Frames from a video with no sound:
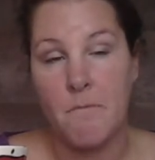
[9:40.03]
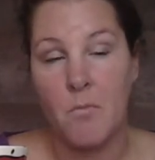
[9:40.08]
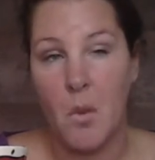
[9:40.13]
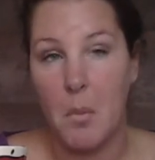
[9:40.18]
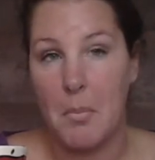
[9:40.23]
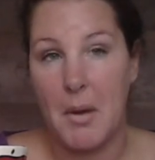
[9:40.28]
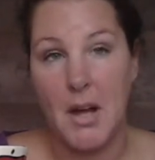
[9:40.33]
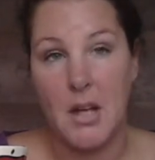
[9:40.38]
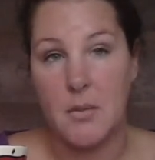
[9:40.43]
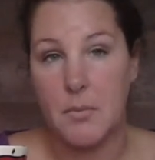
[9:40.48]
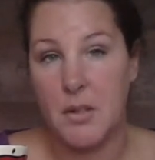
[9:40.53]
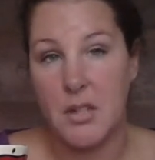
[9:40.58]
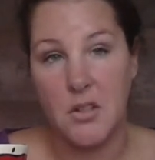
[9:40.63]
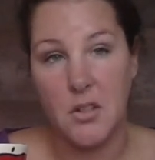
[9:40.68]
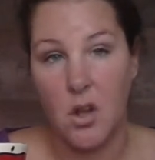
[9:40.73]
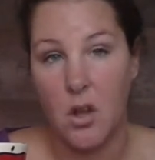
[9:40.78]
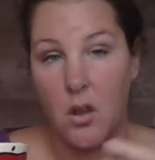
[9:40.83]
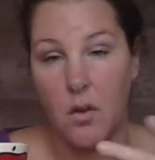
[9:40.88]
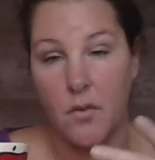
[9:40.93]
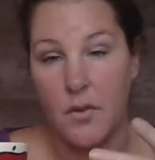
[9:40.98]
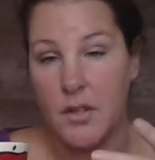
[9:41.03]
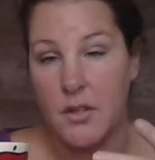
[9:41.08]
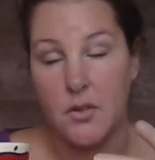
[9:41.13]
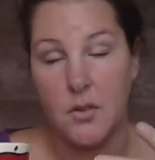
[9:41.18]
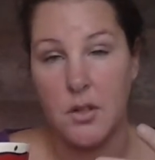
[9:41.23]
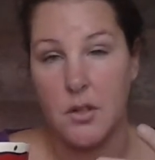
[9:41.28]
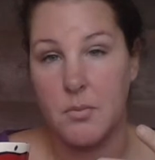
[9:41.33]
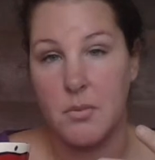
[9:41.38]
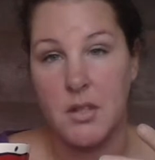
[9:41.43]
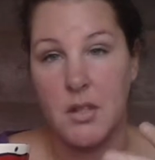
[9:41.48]
My husband is all over this
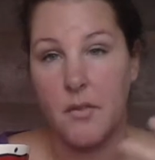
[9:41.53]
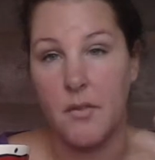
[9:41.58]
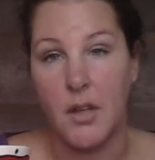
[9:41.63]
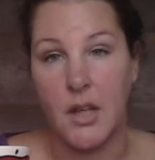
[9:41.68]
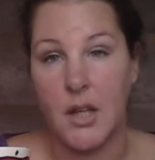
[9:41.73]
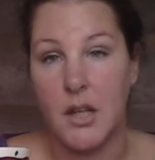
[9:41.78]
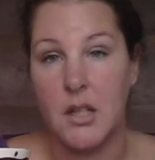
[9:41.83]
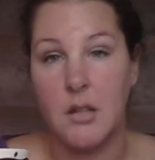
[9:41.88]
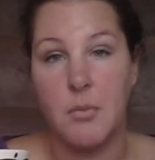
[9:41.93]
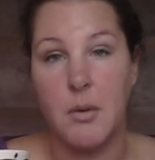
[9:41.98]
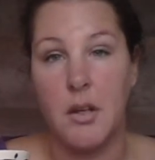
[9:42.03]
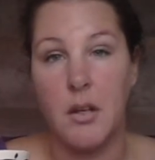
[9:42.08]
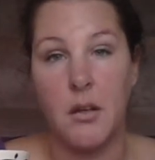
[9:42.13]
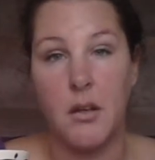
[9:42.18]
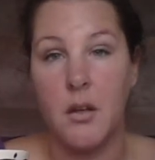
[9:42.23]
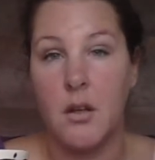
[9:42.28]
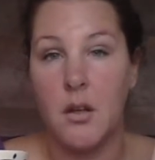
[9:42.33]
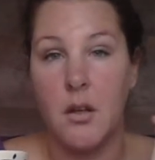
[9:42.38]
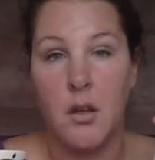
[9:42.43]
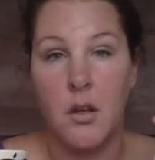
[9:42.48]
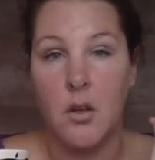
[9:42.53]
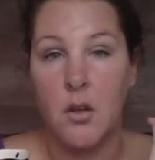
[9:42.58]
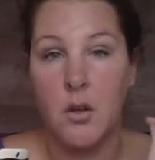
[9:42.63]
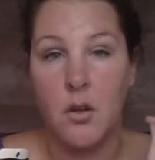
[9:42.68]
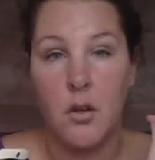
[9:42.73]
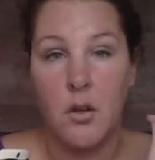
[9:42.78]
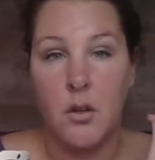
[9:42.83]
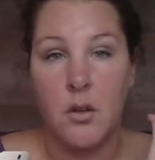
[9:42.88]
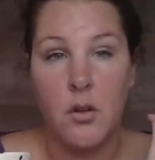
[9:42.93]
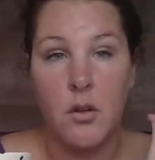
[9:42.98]
Christmas stuff. Like, he's been
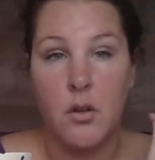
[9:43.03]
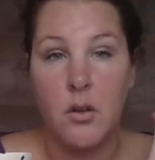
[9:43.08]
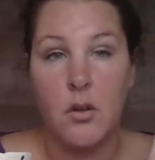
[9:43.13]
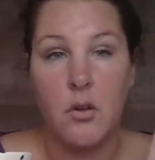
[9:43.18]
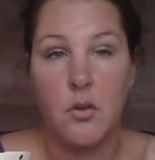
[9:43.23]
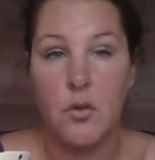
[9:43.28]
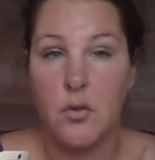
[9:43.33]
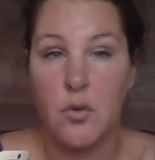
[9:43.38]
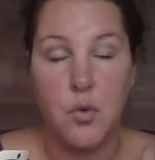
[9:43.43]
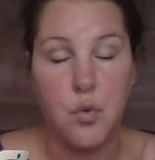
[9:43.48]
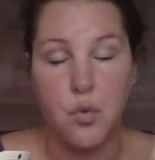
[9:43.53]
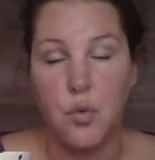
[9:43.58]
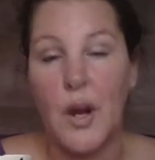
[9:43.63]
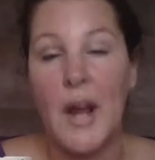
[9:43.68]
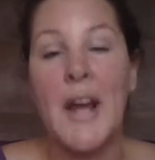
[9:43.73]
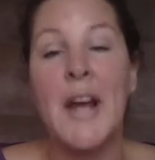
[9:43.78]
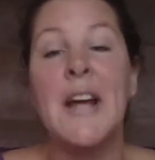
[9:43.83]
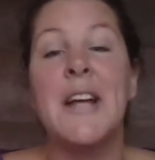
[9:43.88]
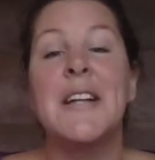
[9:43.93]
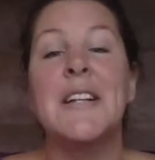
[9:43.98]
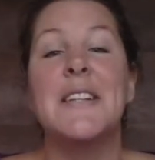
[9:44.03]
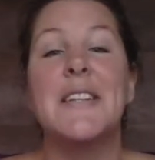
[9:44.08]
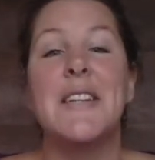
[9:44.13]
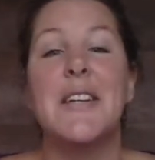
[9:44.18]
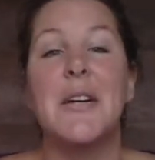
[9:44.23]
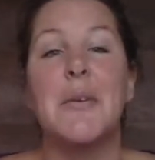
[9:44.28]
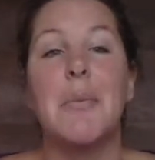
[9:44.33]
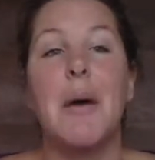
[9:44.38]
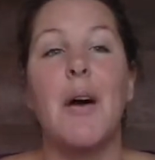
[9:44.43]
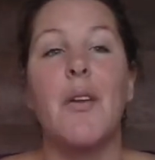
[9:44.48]

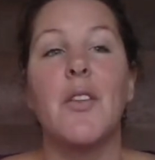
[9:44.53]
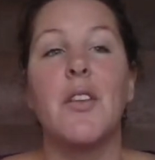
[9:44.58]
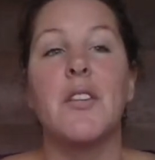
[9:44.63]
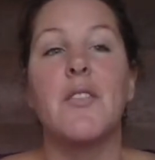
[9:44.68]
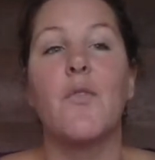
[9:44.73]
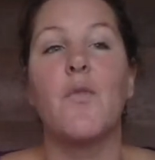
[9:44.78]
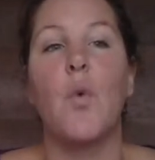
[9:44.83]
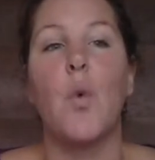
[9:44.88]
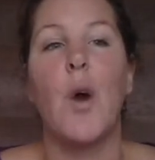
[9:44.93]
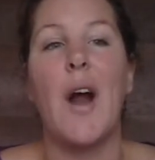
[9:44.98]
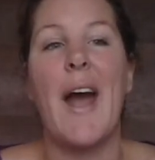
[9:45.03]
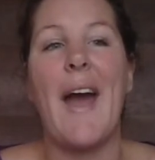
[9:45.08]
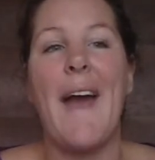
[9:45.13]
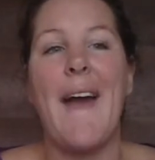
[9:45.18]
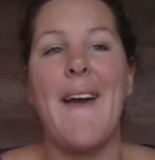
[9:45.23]
crazy about this forever.